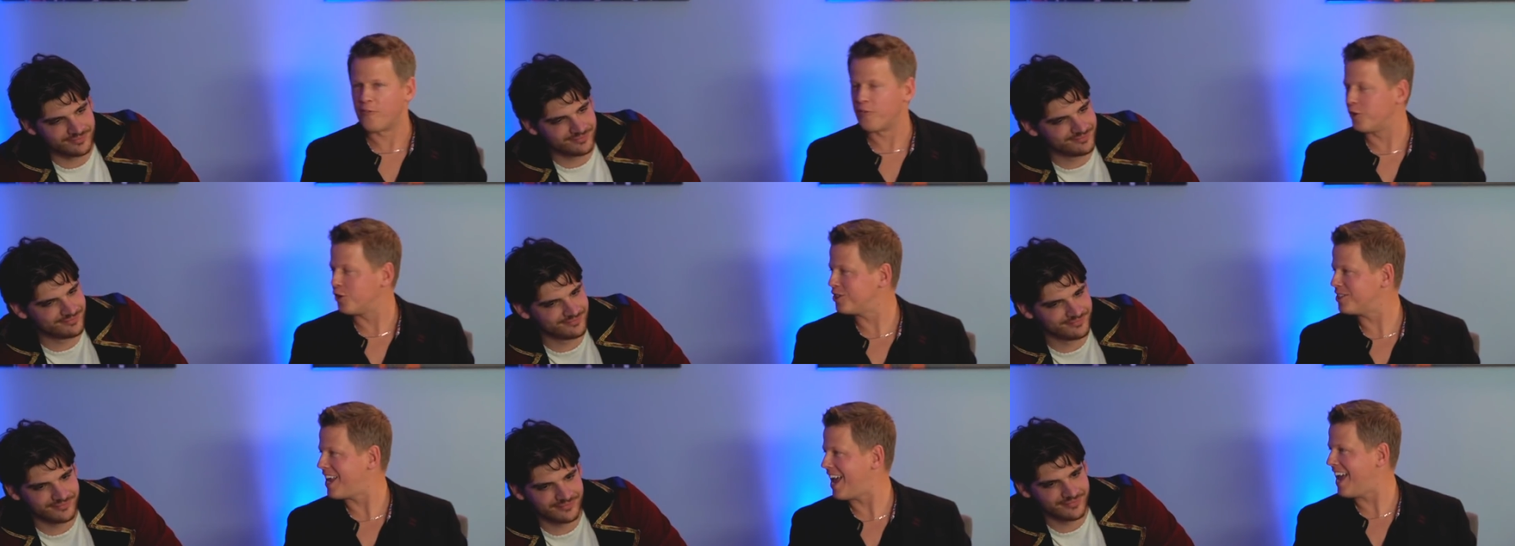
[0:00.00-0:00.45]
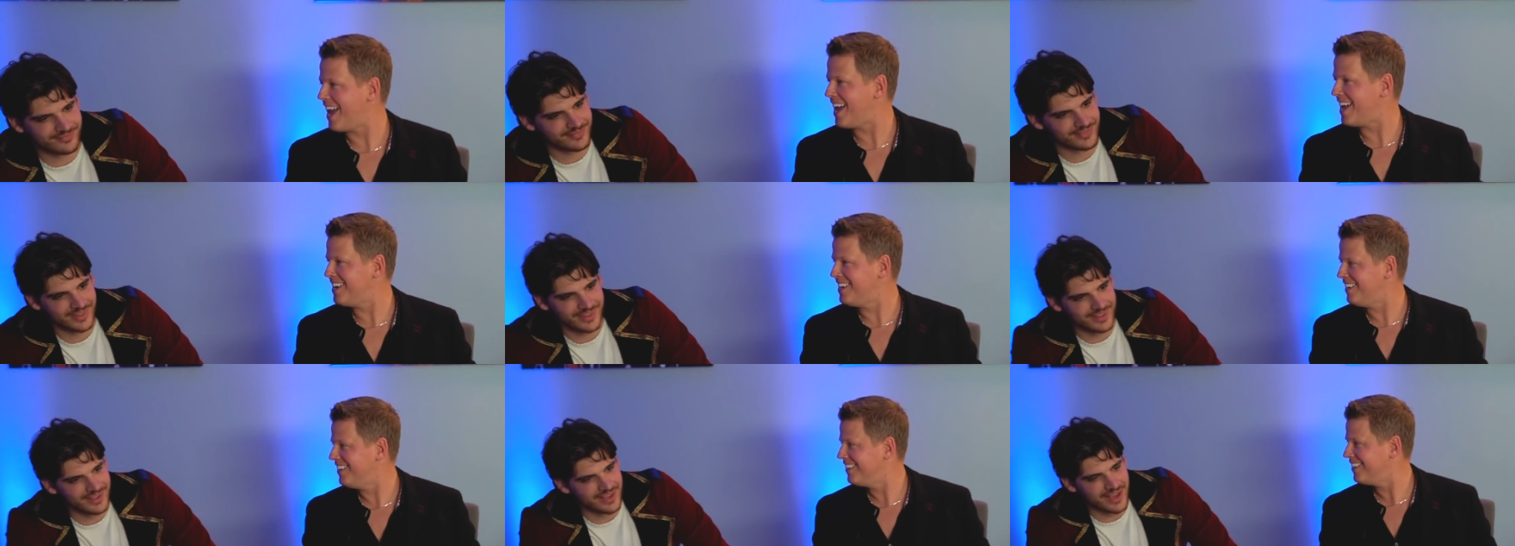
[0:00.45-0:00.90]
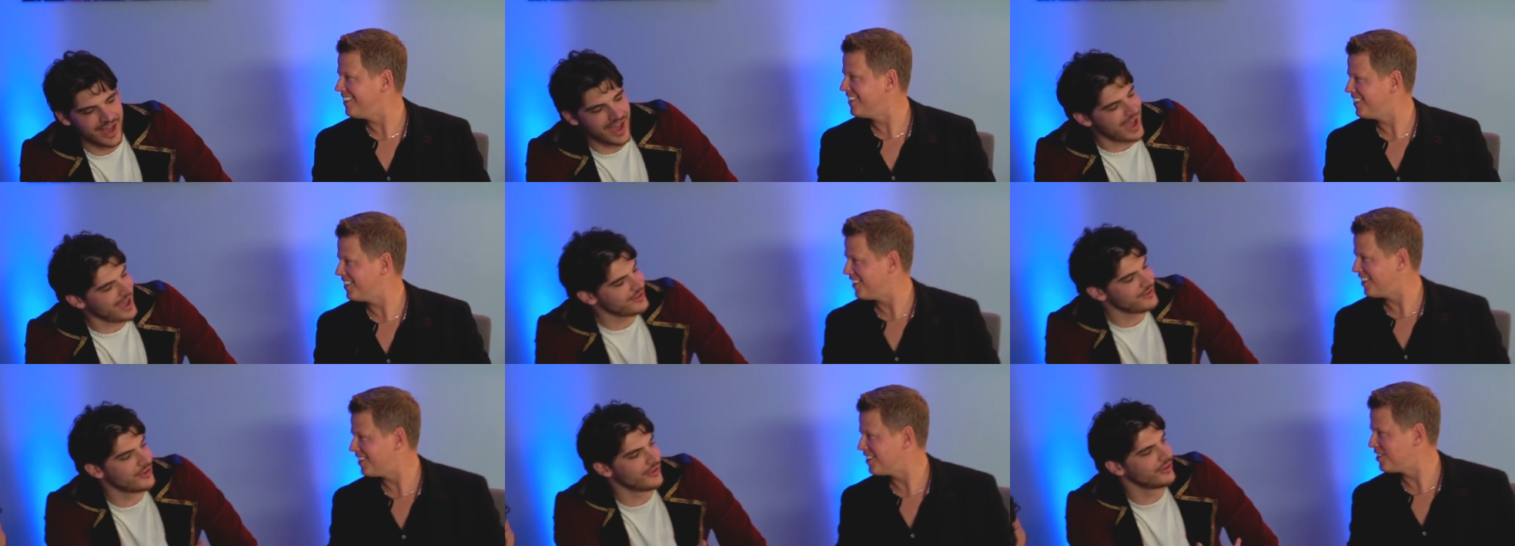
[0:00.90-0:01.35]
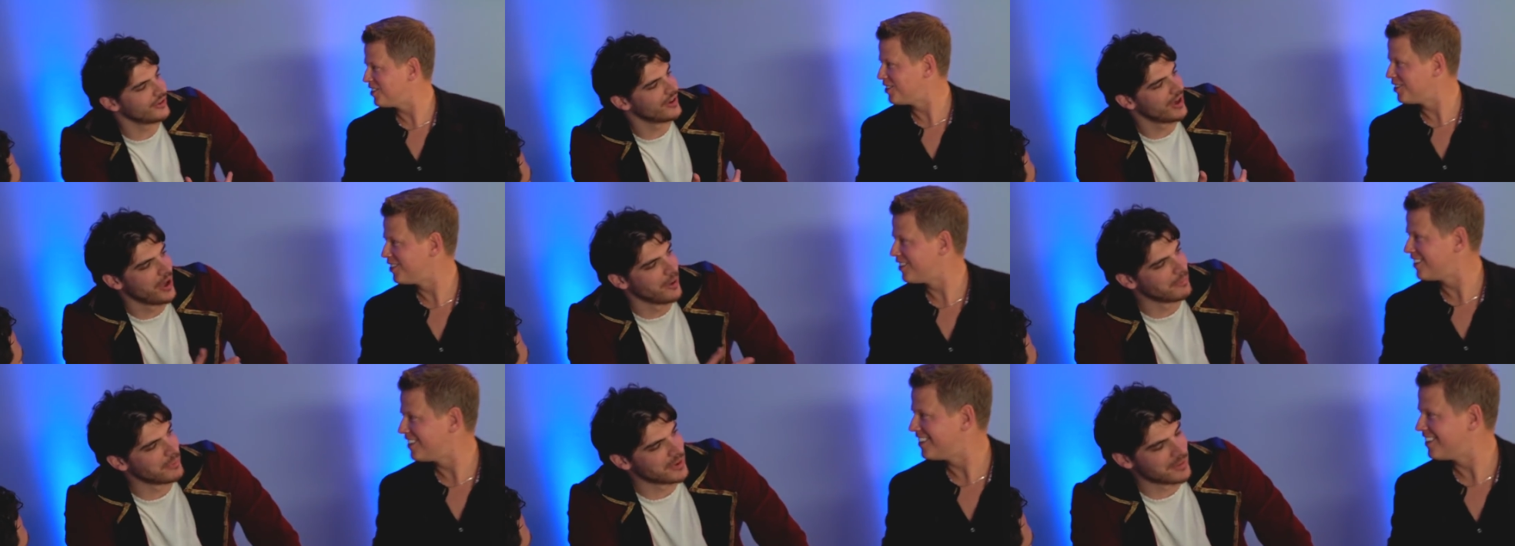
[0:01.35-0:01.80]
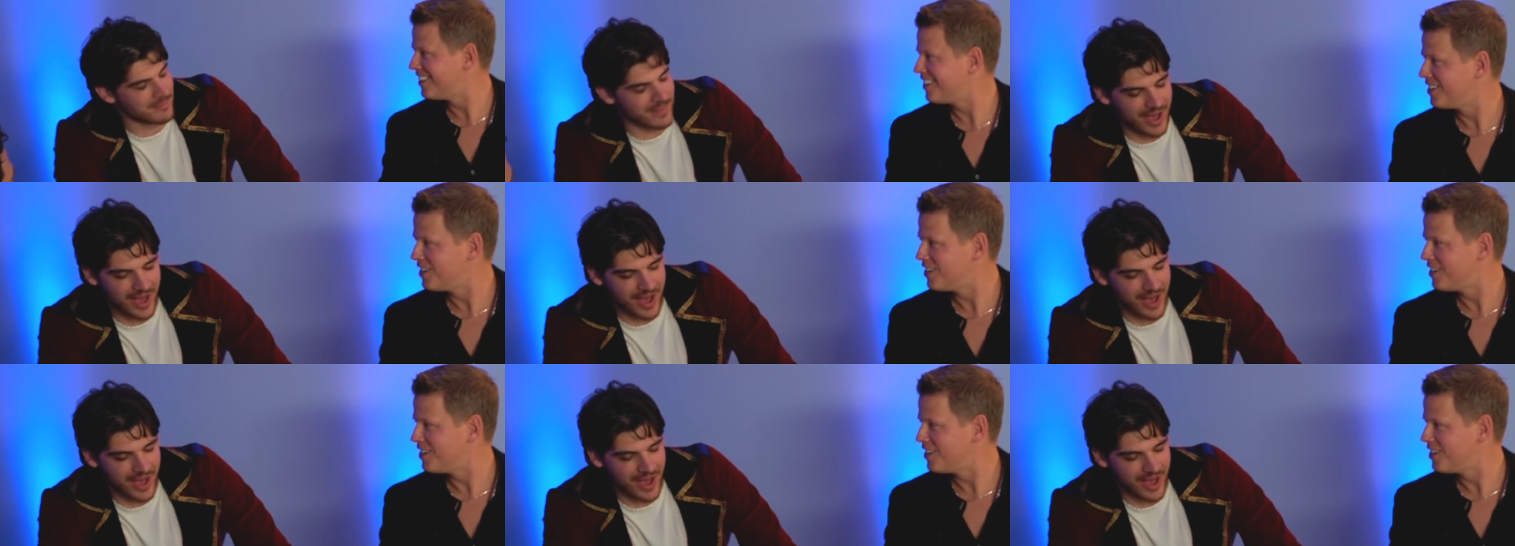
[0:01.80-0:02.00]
Speaker 1: first hand? I know you're helping him